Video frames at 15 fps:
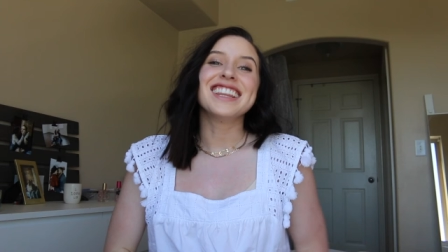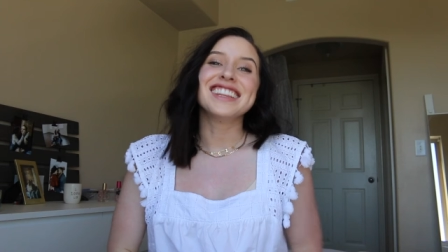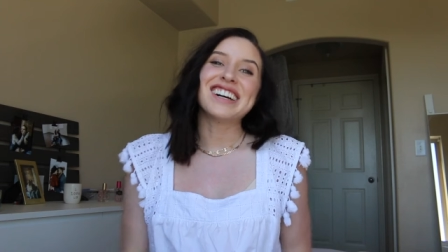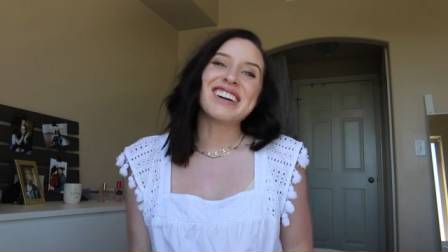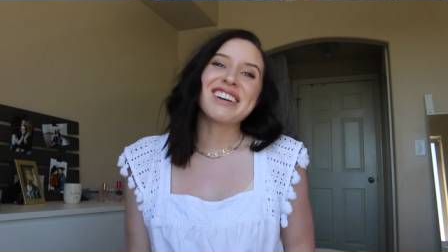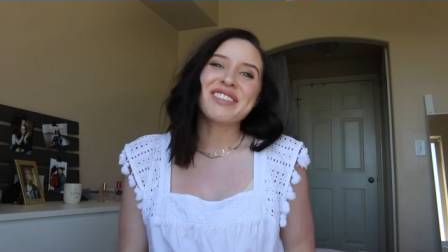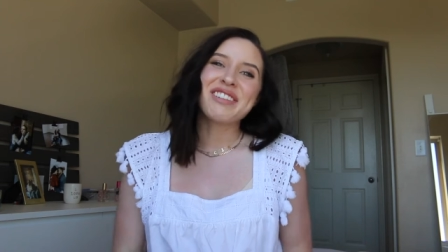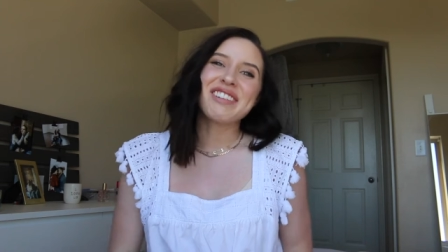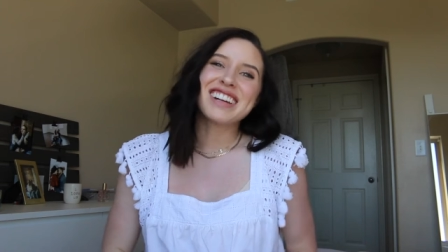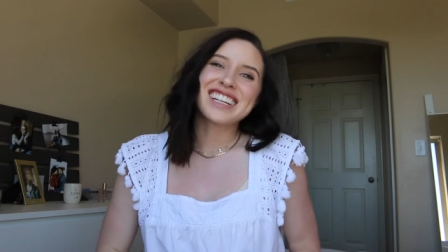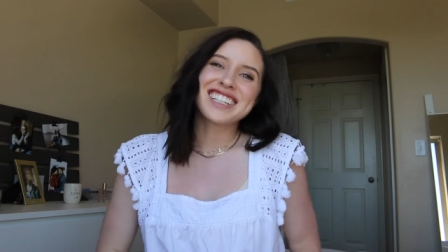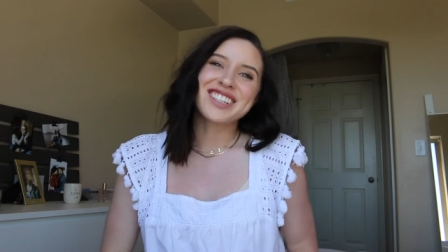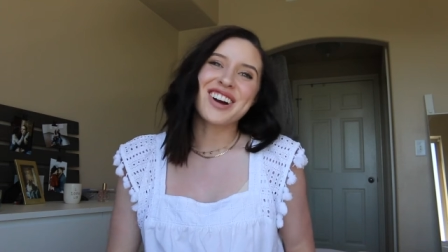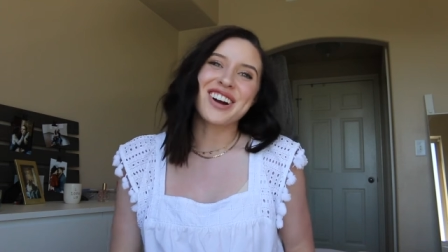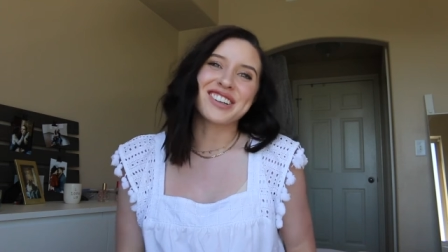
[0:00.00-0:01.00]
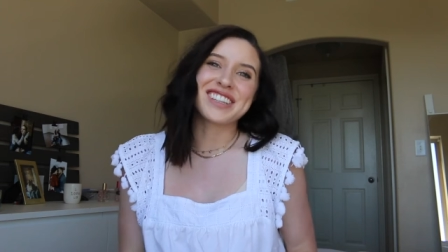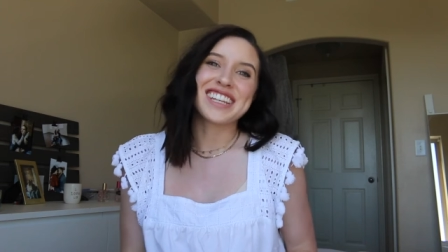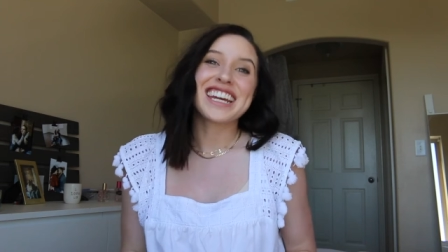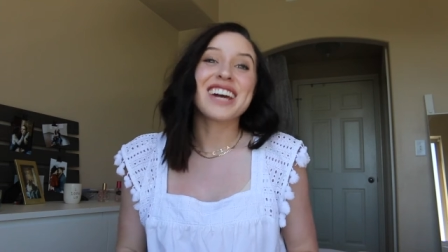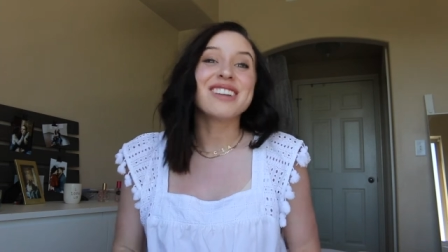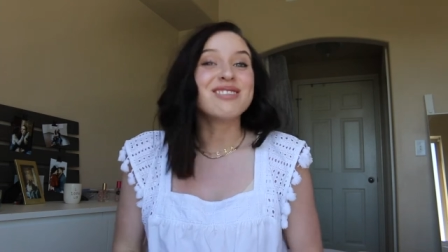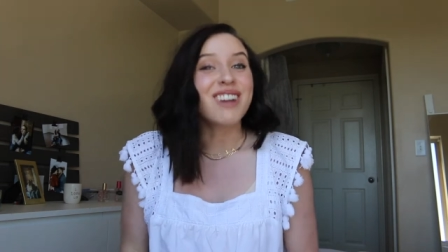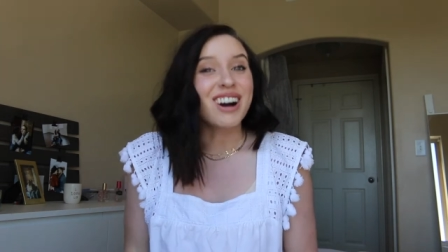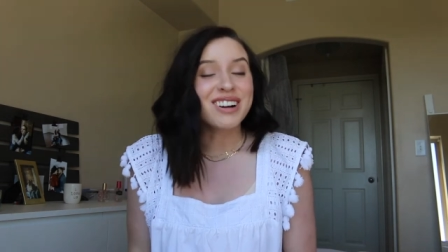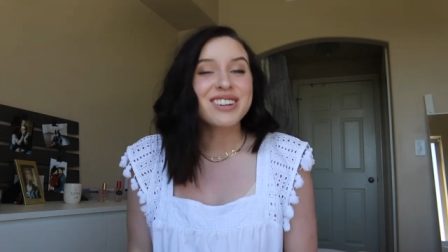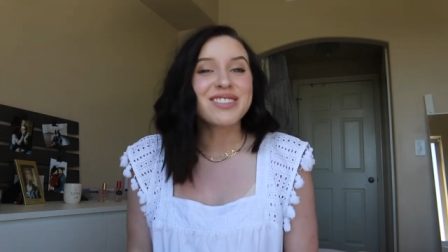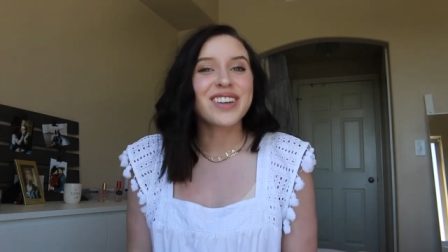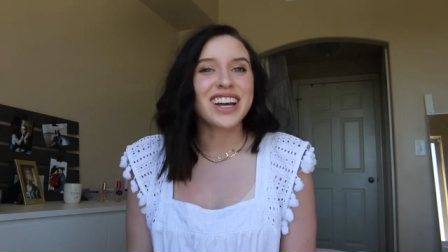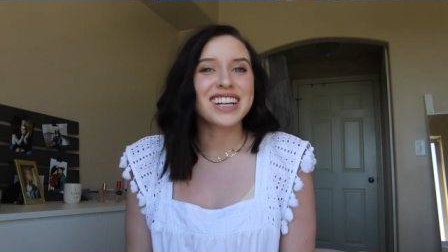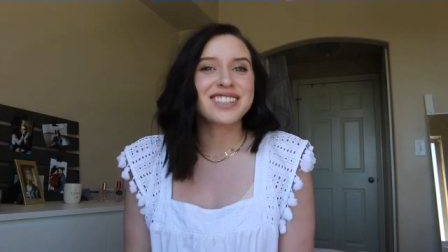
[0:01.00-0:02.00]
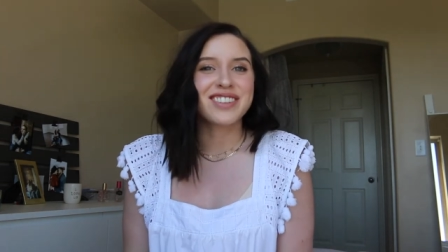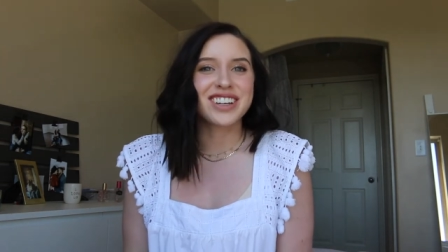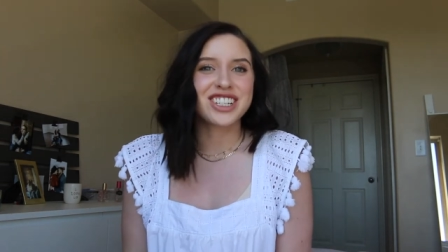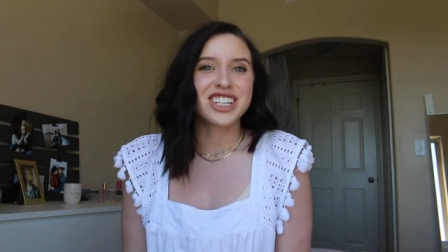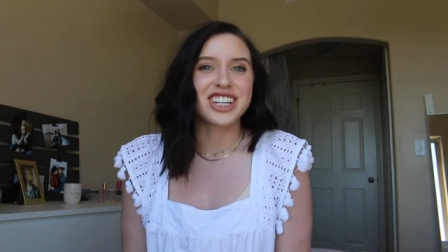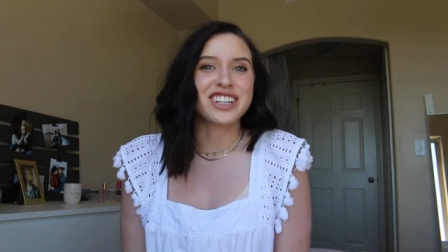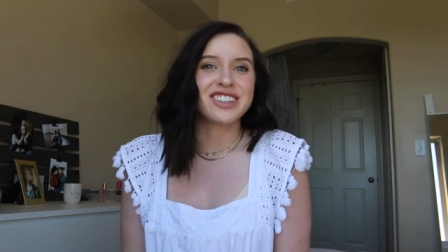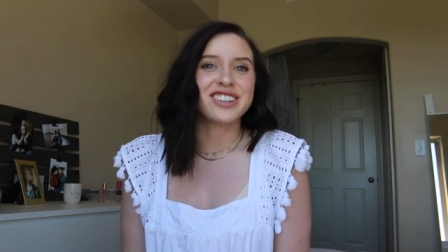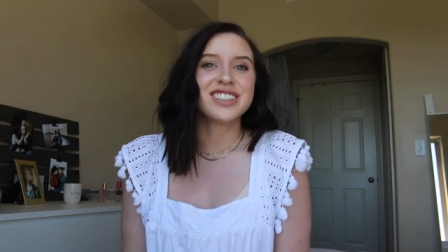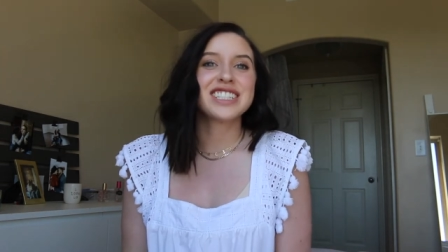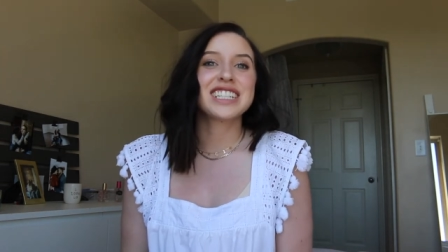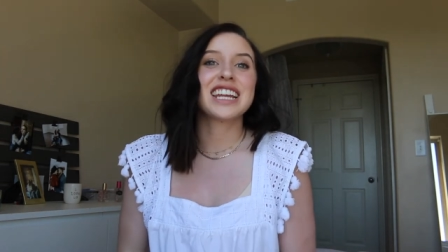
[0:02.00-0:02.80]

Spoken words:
Hello everyone, it's Karlee and welcome back to my channel.